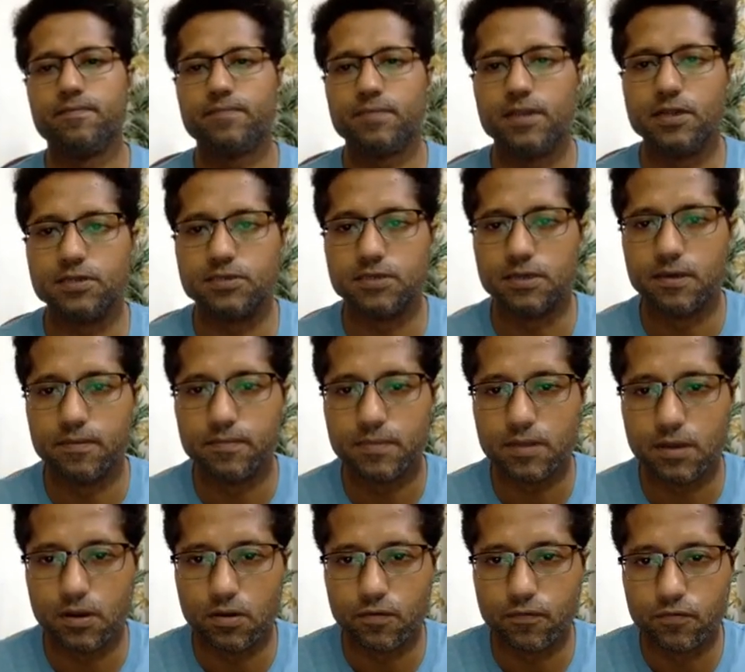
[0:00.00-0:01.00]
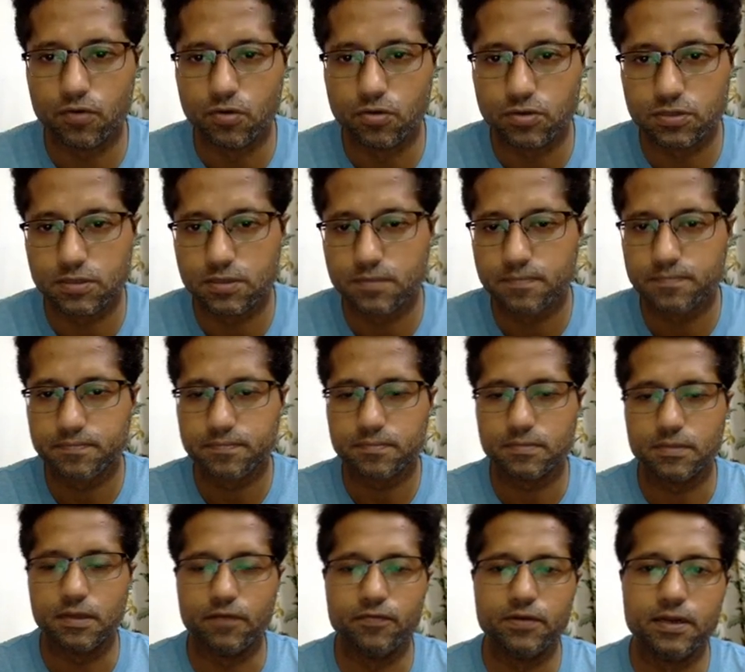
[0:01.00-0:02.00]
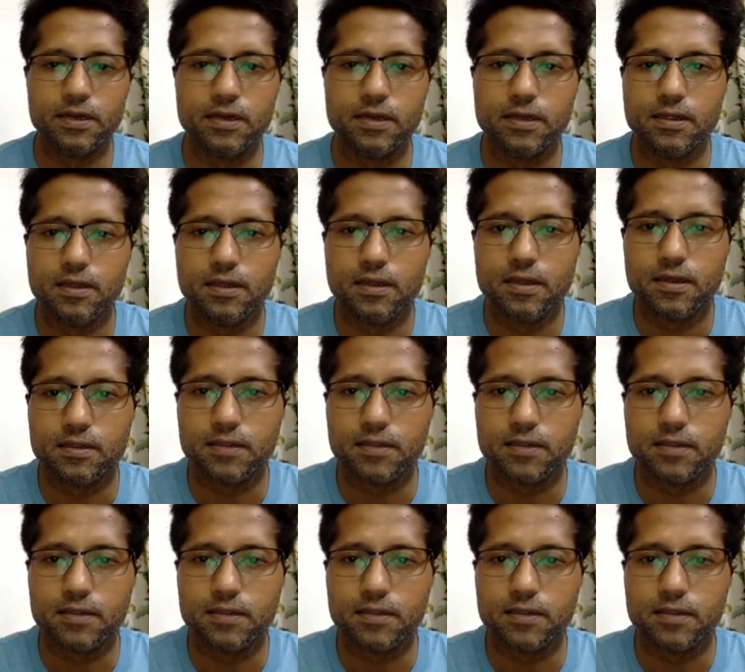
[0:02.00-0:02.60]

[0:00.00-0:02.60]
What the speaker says: let's say, and of course definitely